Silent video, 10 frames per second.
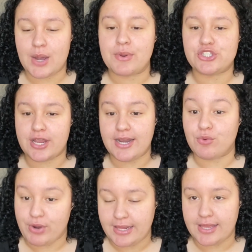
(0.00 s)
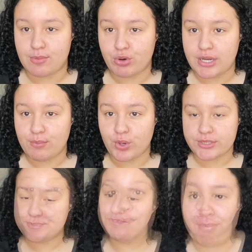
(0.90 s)
I want to start getting ready in the morning
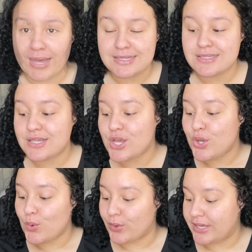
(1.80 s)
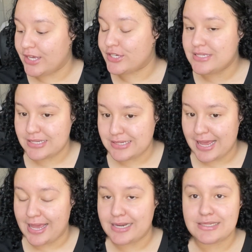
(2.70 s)
more. But we're here
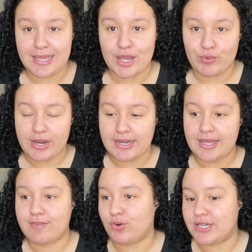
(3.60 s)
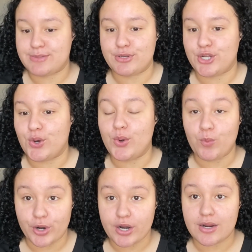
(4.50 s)
today to get ready. Of course, I'm going to go and
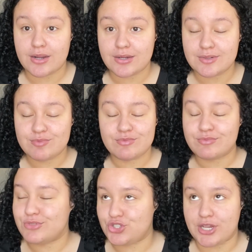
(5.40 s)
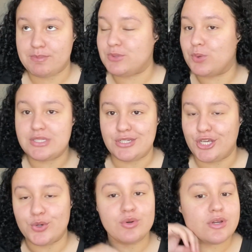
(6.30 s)
work, shipped, what's
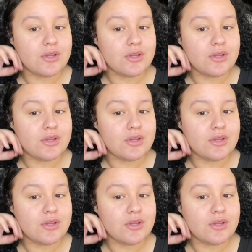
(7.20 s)
new.